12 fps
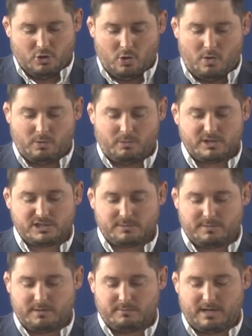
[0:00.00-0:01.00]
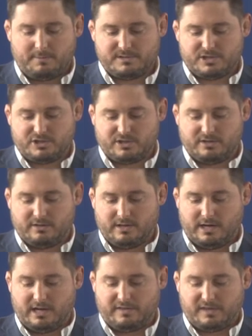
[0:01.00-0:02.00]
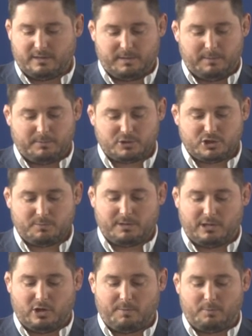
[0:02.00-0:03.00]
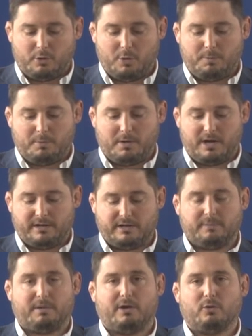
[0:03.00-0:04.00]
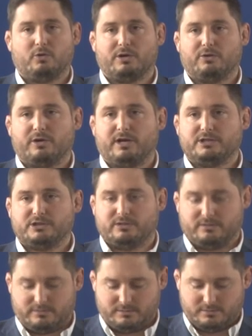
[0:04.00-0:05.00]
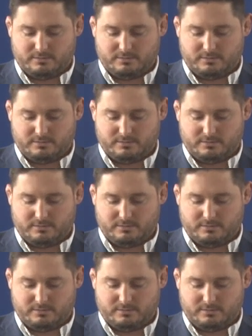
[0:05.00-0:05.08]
no one wants to be in my position, and I think people should be a lot more open-minded about organ donation.